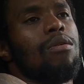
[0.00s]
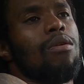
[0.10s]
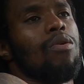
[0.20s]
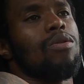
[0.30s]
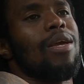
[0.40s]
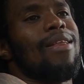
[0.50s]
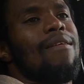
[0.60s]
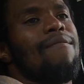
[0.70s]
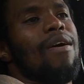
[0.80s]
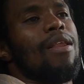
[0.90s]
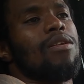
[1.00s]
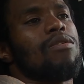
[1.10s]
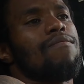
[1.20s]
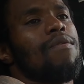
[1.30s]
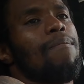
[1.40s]
you know, taking advantage
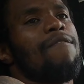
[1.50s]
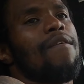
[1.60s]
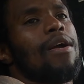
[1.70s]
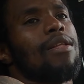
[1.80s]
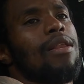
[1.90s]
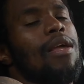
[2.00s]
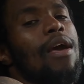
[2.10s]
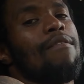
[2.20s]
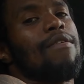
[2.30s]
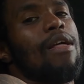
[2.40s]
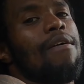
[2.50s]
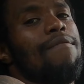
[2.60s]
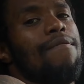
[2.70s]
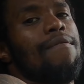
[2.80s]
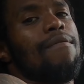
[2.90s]
of the fact that they have
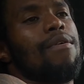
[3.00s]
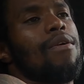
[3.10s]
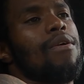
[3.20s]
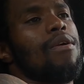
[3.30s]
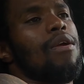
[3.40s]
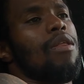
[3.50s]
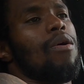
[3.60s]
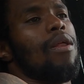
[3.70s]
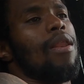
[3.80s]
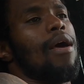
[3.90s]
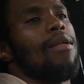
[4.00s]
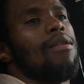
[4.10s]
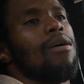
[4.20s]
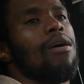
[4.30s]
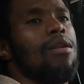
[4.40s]
life, you know, and not
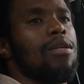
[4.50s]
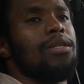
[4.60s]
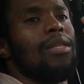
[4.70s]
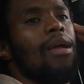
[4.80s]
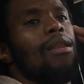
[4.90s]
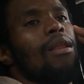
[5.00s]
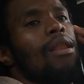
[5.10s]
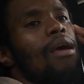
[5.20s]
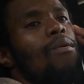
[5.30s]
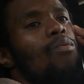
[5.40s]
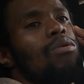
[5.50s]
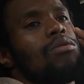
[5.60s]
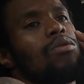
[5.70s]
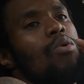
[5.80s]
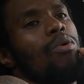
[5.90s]
understanding that
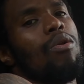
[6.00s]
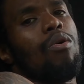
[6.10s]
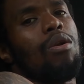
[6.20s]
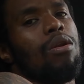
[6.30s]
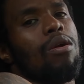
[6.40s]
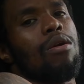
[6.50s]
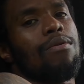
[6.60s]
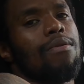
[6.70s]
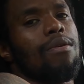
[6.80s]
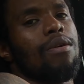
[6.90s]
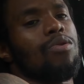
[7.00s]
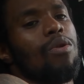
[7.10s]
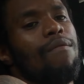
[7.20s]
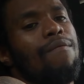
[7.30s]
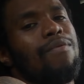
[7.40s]
what's going on on earth is
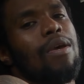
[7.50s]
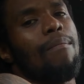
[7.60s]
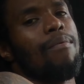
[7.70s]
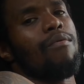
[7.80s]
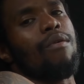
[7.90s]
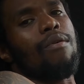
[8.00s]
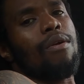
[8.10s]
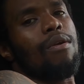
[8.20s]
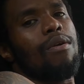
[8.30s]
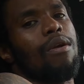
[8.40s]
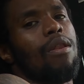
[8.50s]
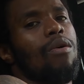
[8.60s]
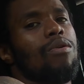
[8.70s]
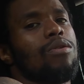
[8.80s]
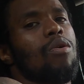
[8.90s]
only temporary. You
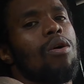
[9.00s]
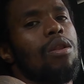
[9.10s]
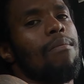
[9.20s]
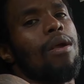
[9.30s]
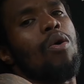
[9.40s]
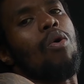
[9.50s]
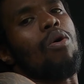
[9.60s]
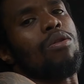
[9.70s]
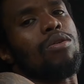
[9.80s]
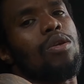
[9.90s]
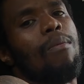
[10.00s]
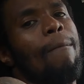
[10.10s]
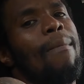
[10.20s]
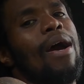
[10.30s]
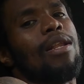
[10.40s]
know, it's all going to be gone. So you
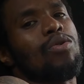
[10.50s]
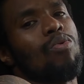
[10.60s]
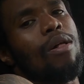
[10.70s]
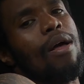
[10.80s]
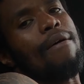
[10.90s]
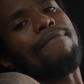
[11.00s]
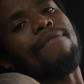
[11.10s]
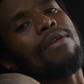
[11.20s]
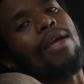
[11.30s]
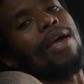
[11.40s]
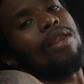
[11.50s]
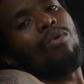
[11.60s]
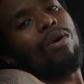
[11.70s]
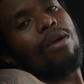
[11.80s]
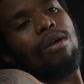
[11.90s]
might as well have fun
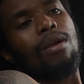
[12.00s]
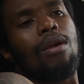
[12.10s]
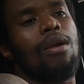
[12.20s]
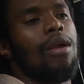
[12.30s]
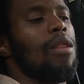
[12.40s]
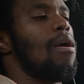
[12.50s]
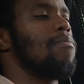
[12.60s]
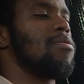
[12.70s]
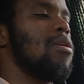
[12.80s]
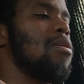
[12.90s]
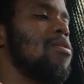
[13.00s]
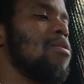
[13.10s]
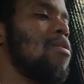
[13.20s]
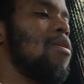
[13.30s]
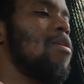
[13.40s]
anyway. You know what I'm
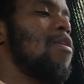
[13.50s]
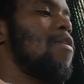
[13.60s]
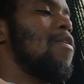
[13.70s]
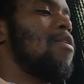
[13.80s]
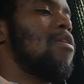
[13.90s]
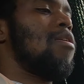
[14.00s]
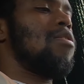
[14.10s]
saying? And the